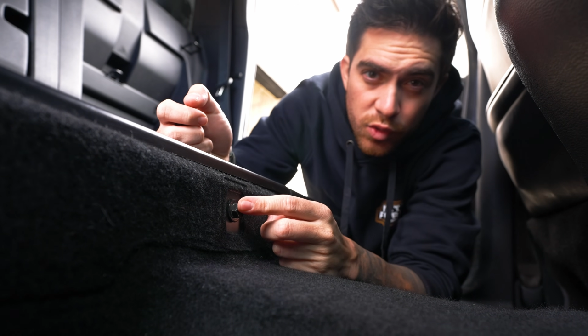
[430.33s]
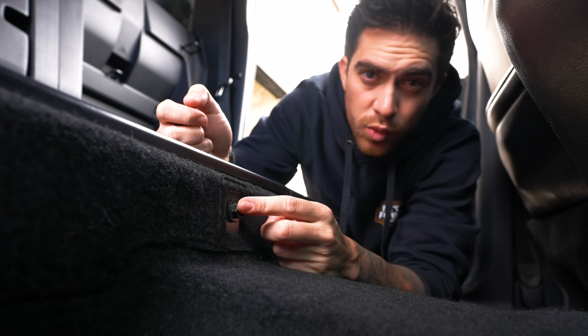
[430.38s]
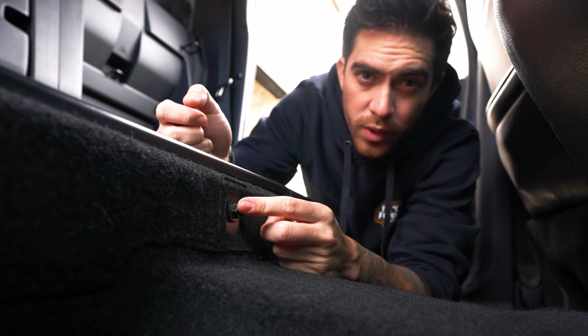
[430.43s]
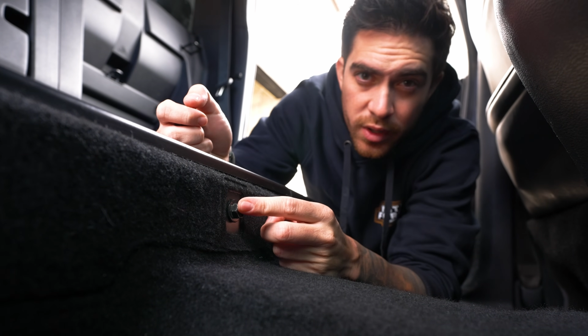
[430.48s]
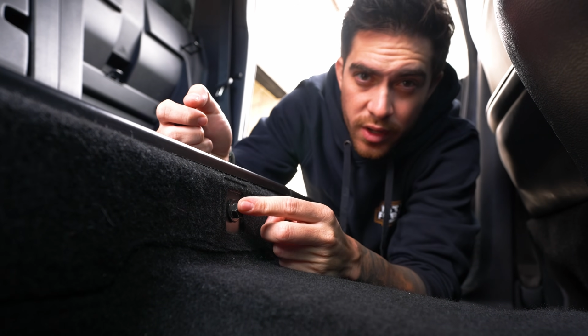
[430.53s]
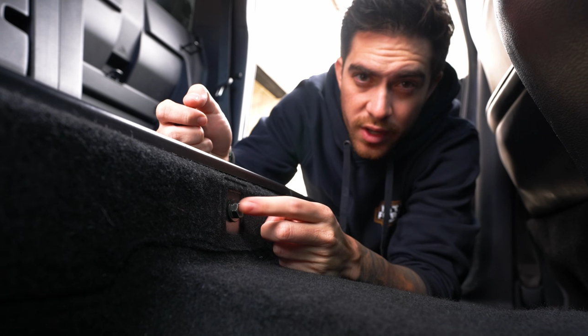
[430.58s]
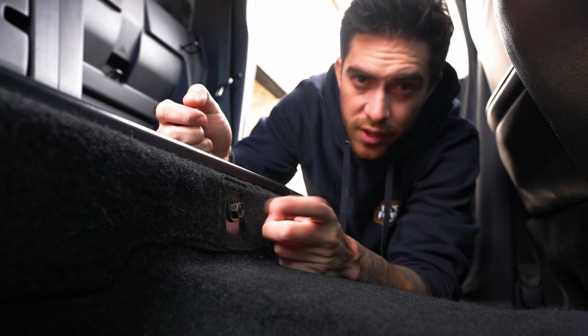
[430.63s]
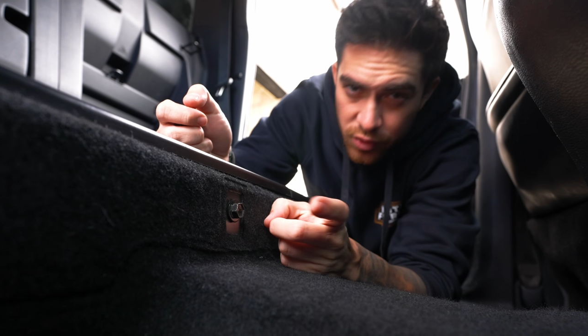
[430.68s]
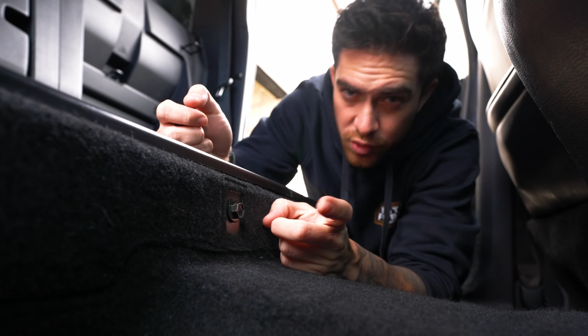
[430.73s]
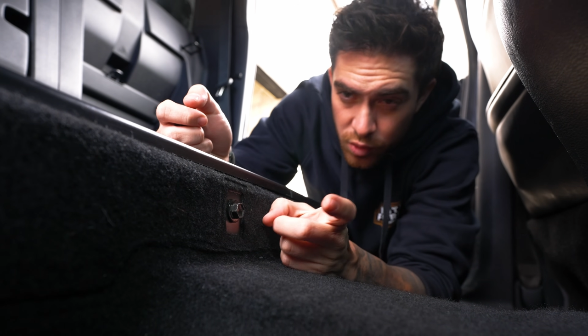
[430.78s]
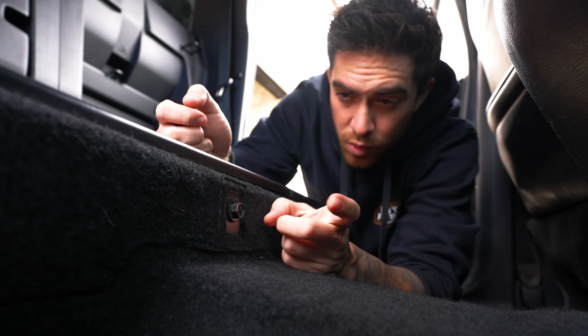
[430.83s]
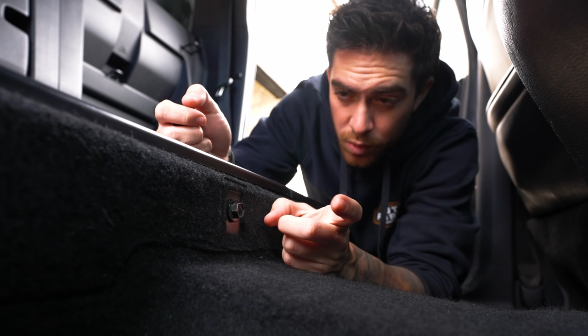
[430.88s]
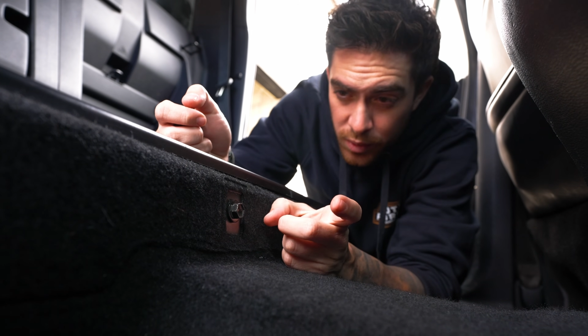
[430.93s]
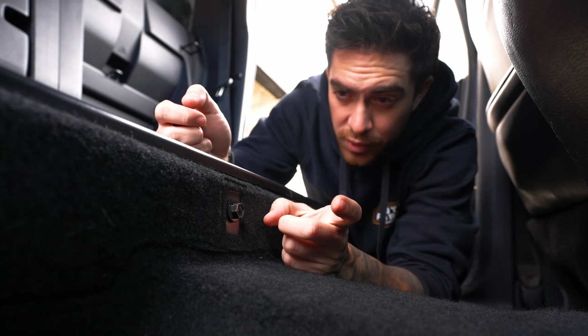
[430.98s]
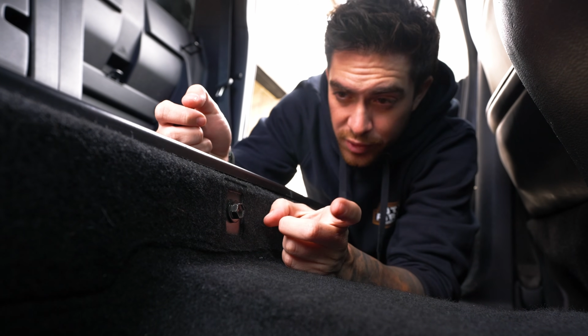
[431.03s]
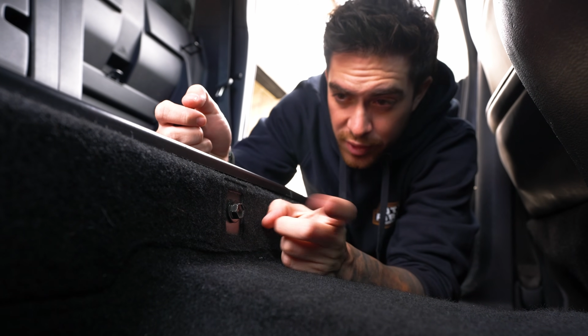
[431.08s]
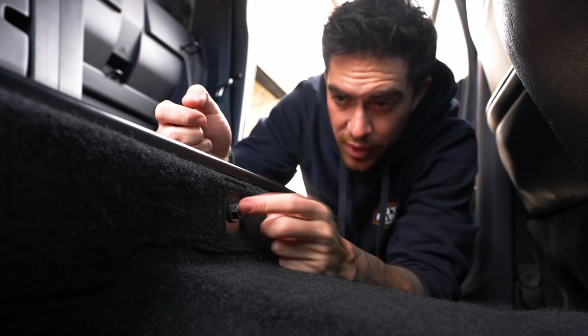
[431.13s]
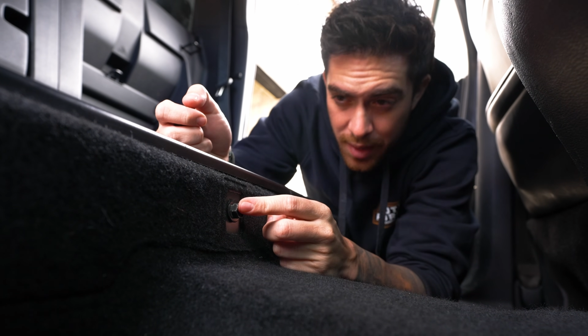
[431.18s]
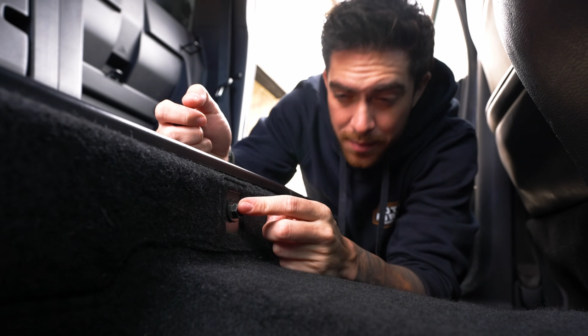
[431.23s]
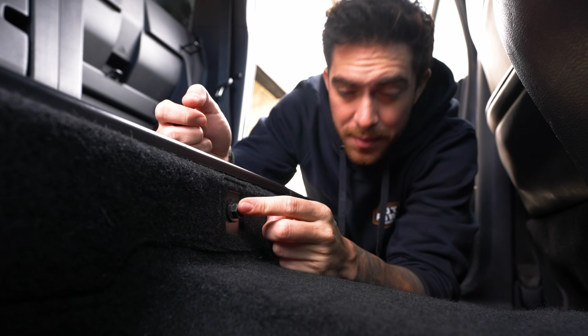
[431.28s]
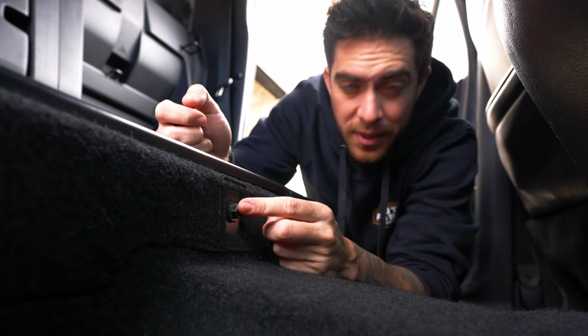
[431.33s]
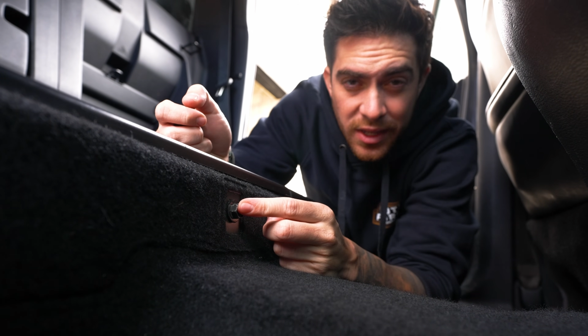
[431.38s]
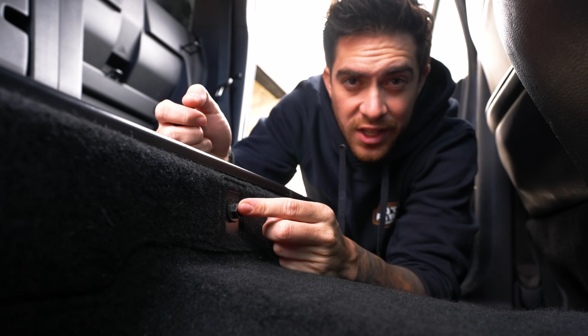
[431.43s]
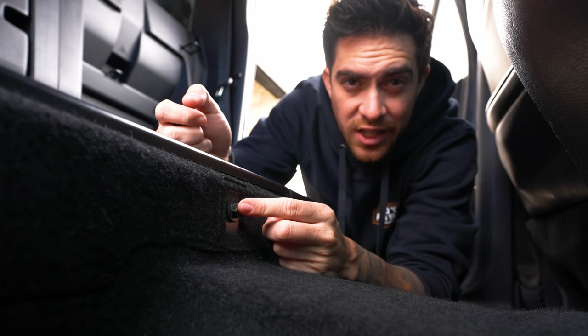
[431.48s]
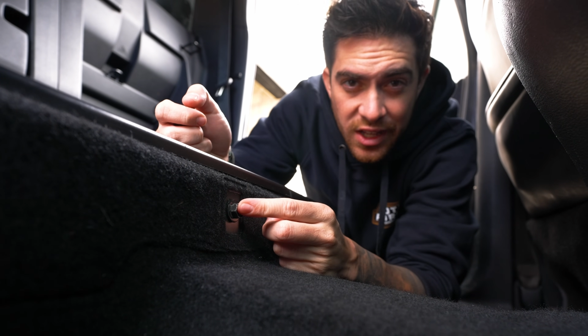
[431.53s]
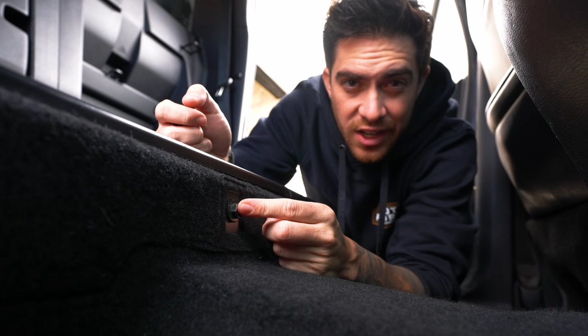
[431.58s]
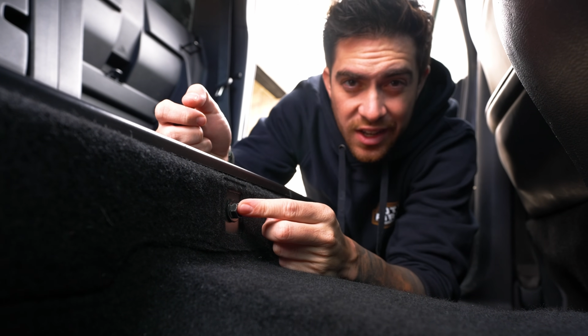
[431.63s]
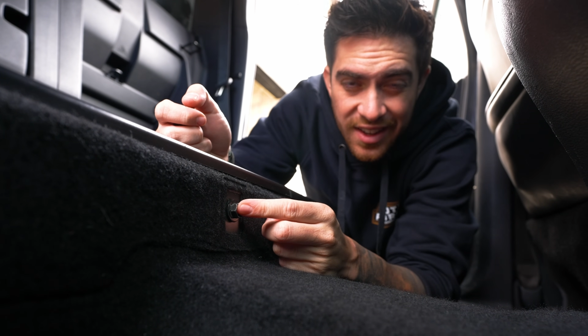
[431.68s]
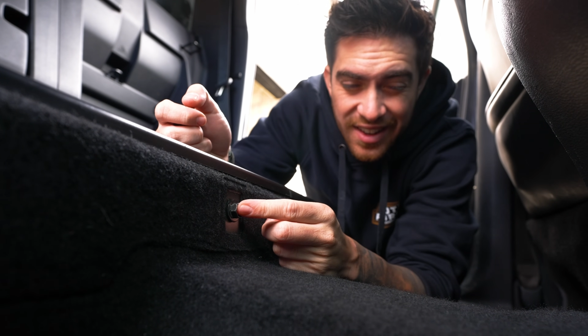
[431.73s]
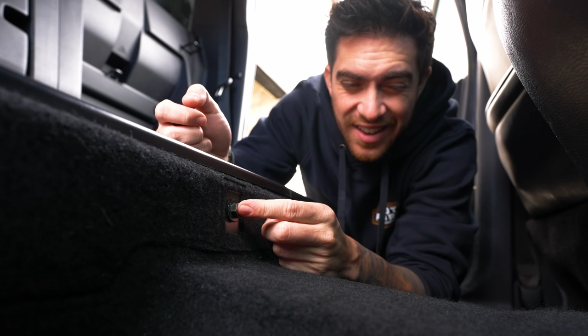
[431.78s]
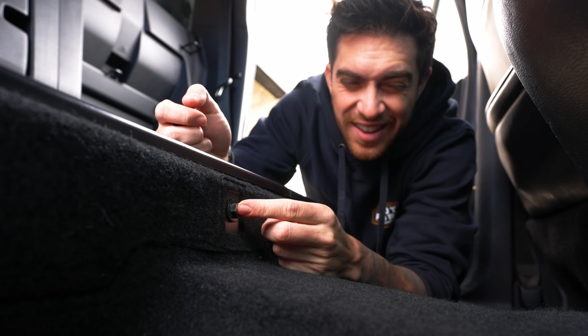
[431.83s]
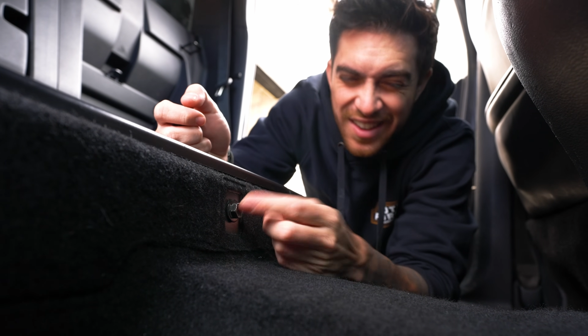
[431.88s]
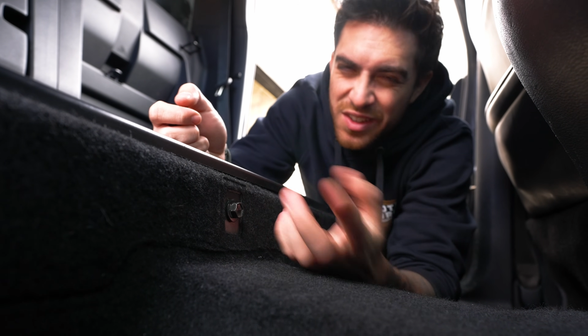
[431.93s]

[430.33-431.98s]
one as you will not be needing it